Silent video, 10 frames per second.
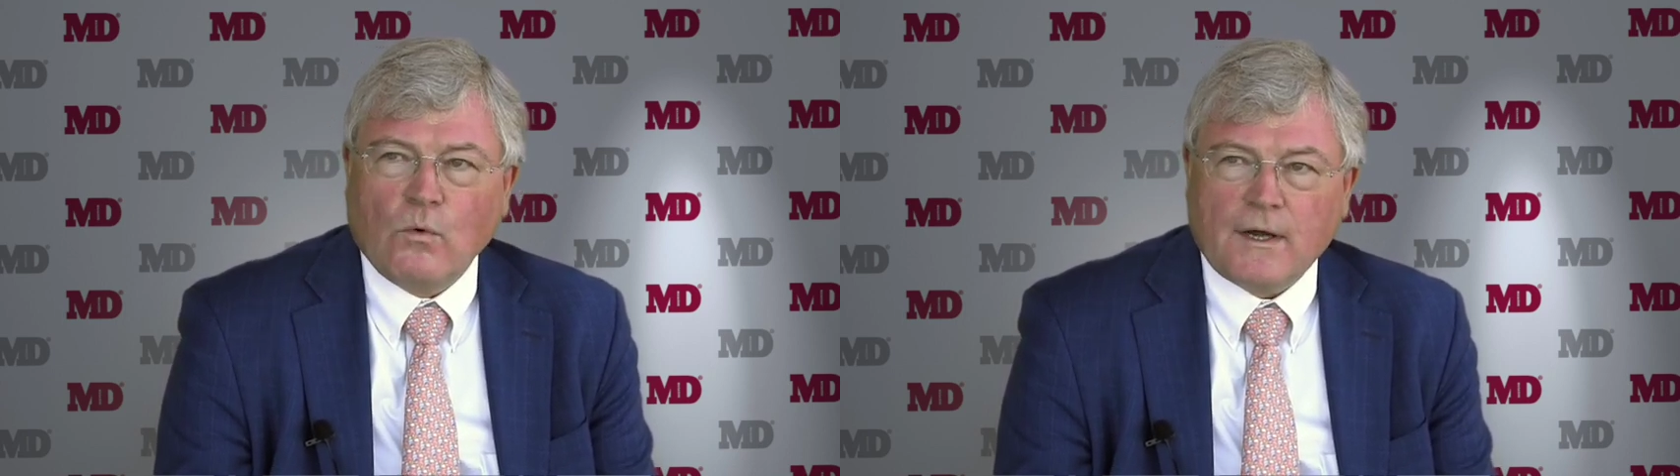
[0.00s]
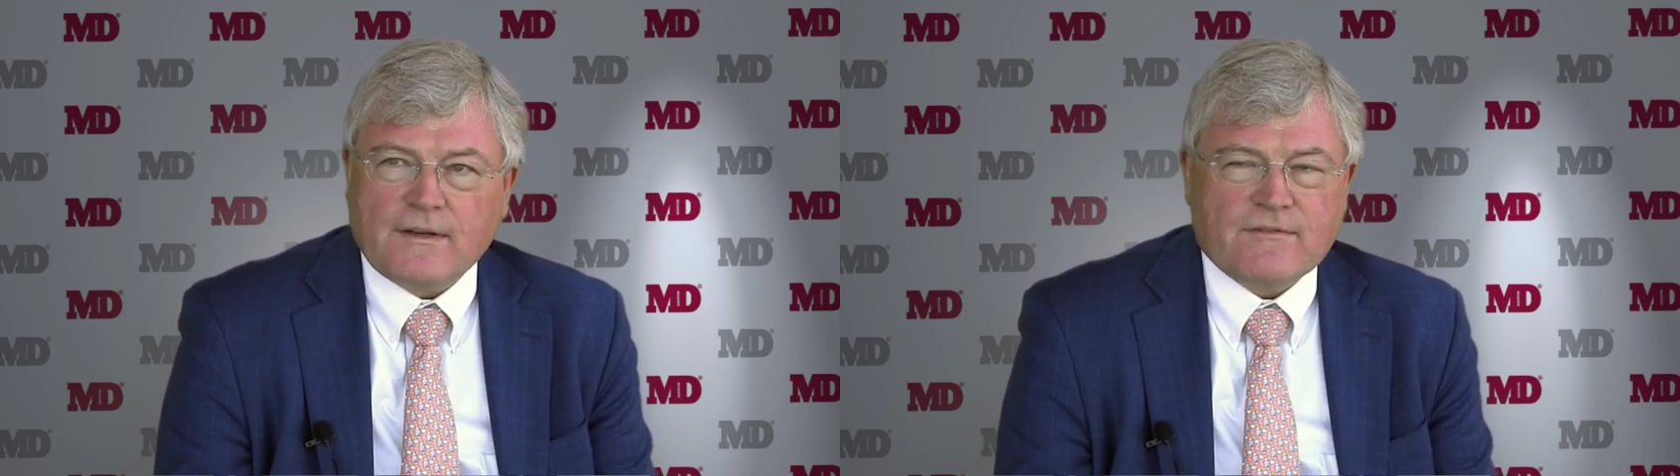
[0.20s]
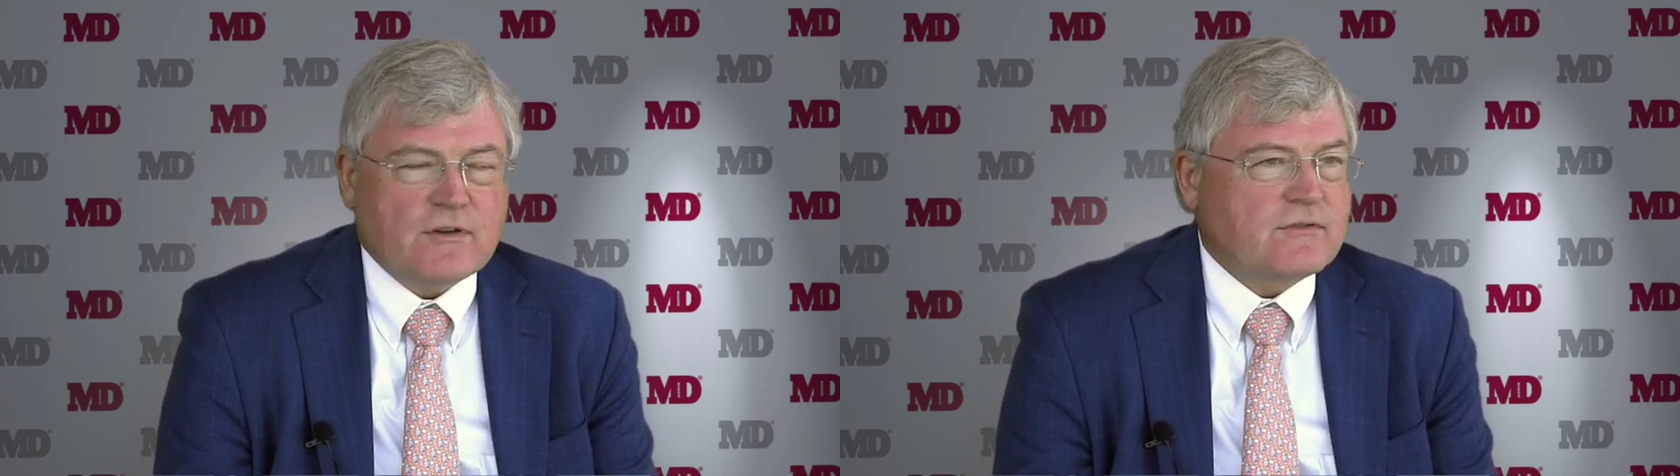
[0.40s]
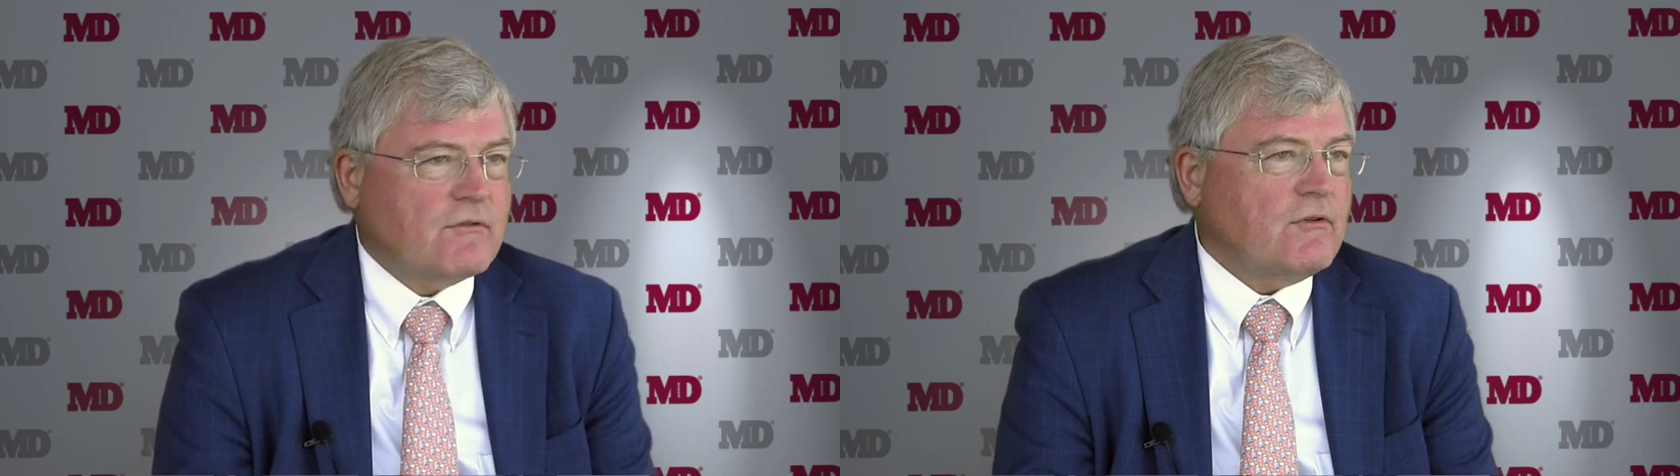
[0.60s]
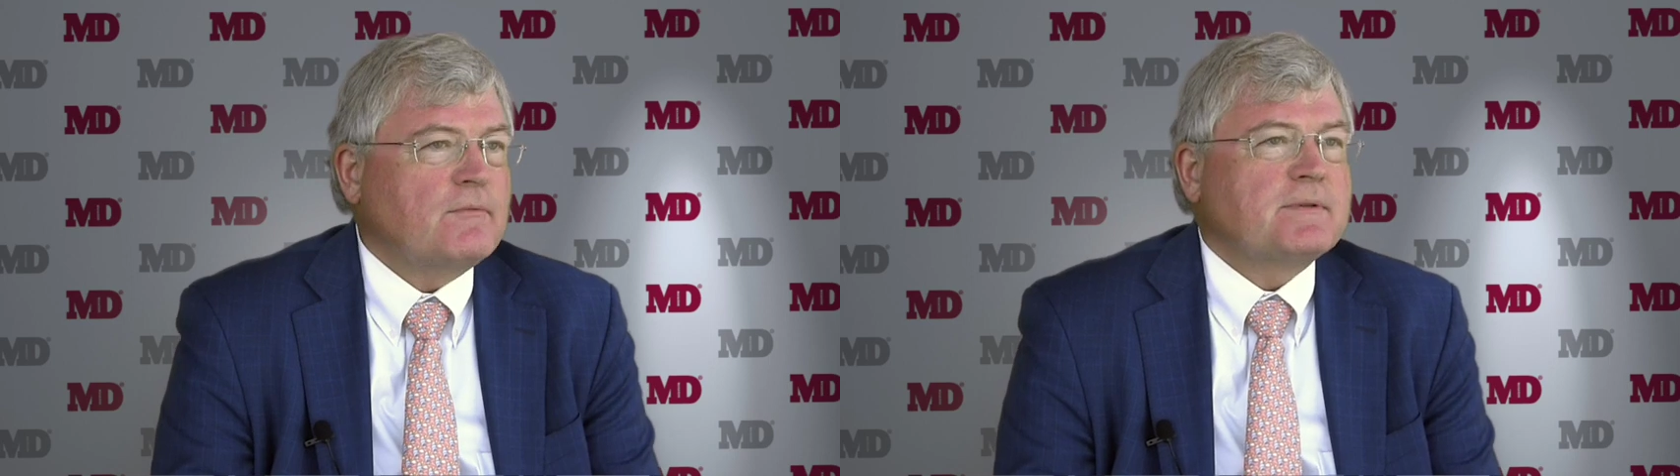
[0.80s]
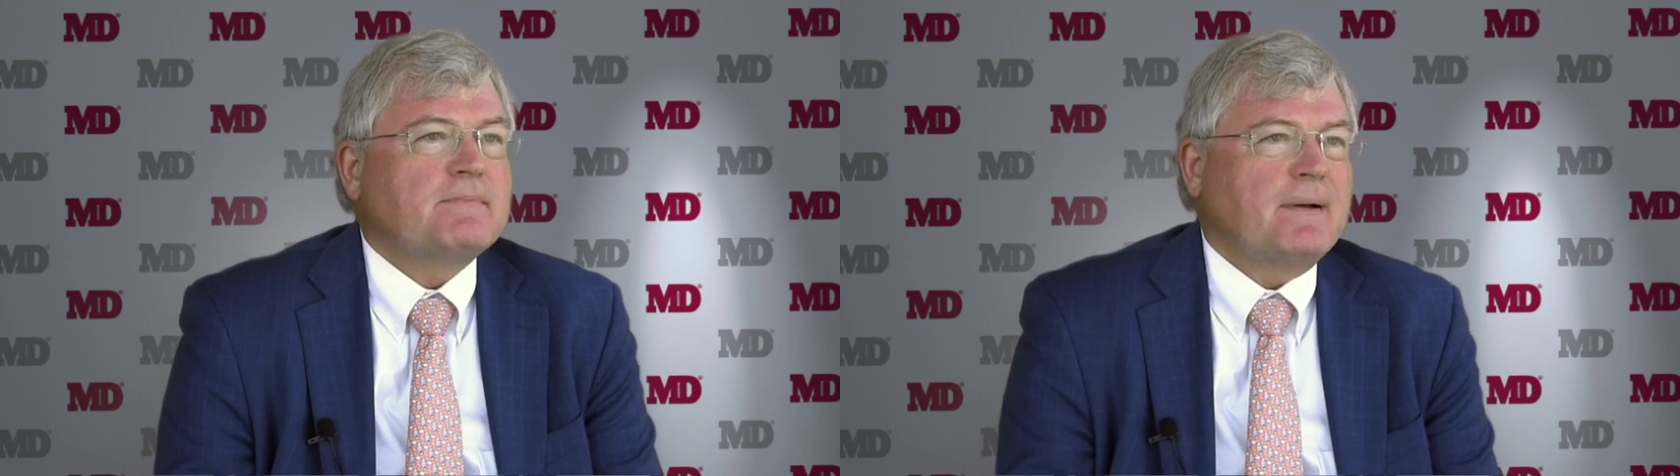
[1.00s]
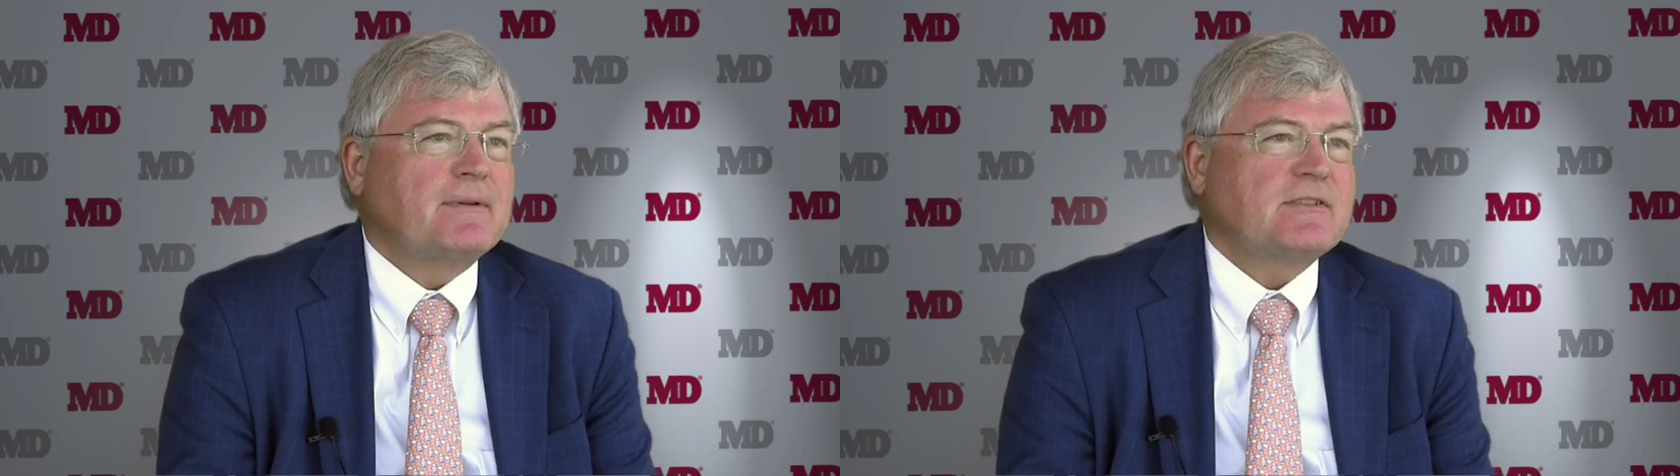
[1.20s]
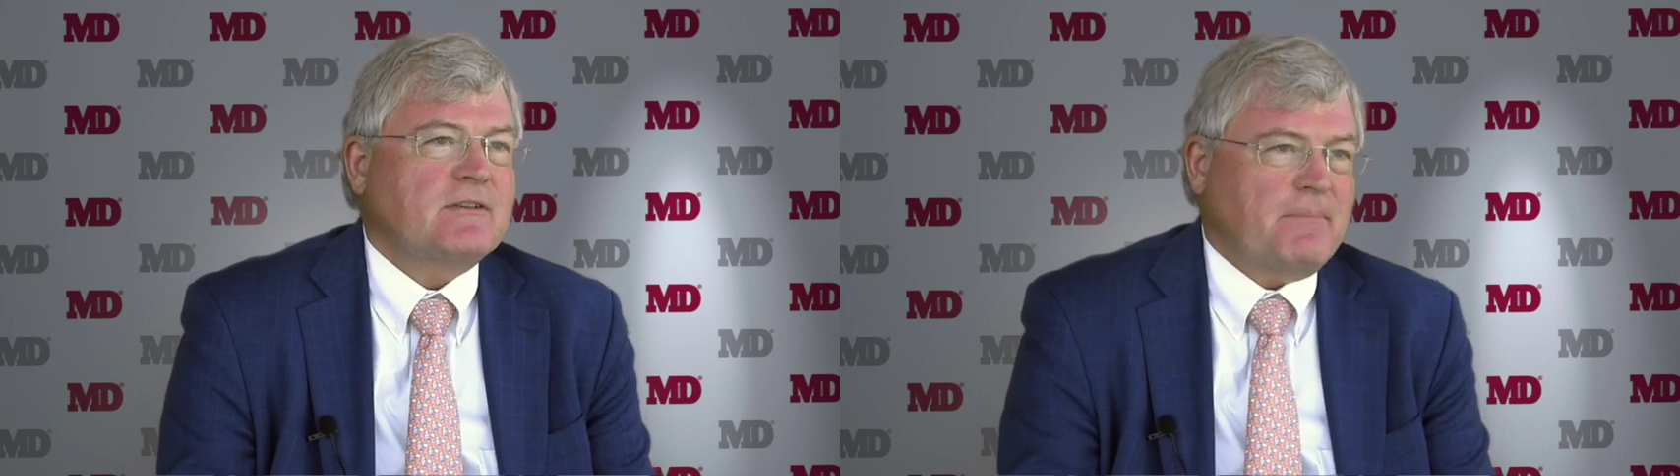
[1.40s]
One of those groups
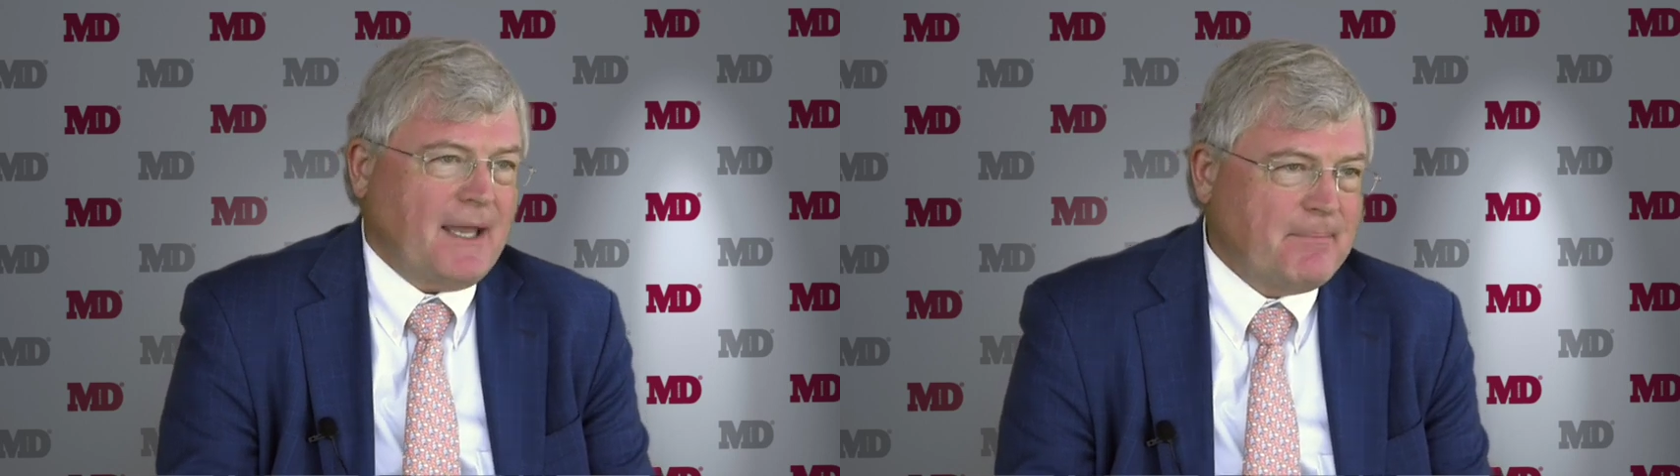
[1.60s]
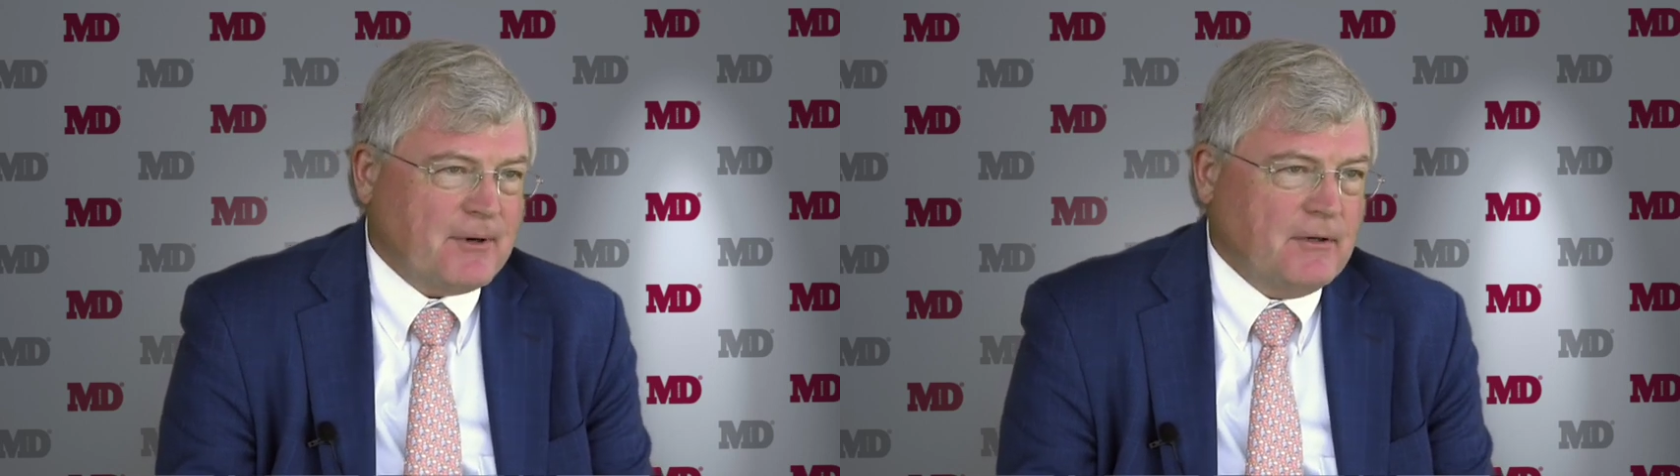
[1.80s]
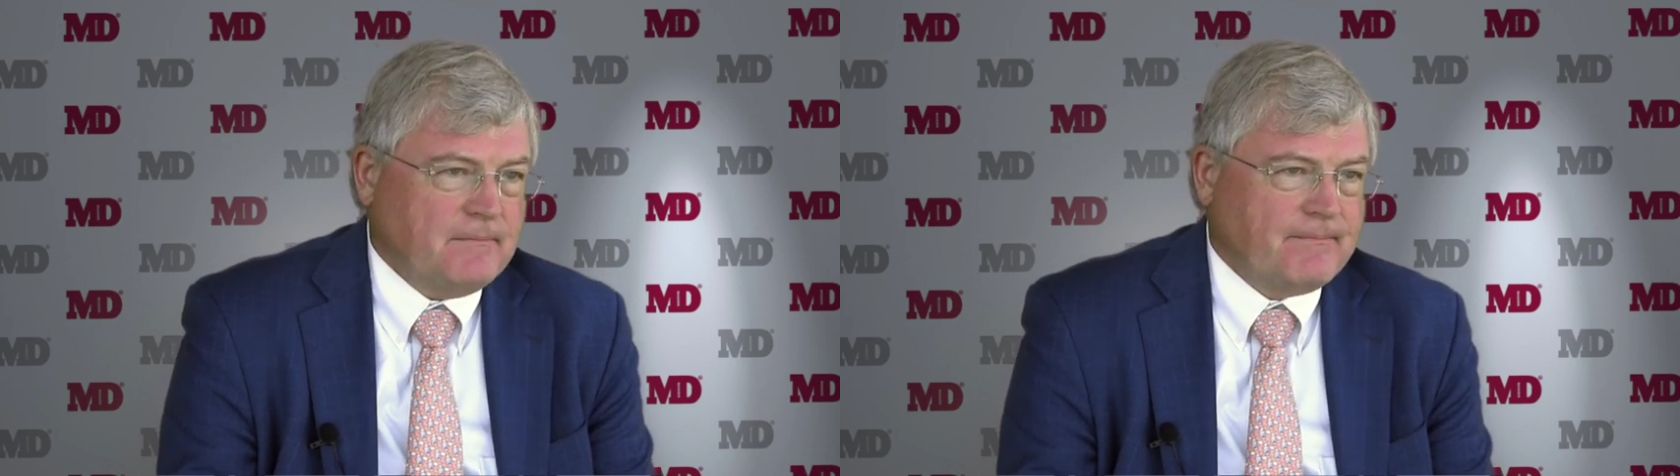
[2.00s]
published a paper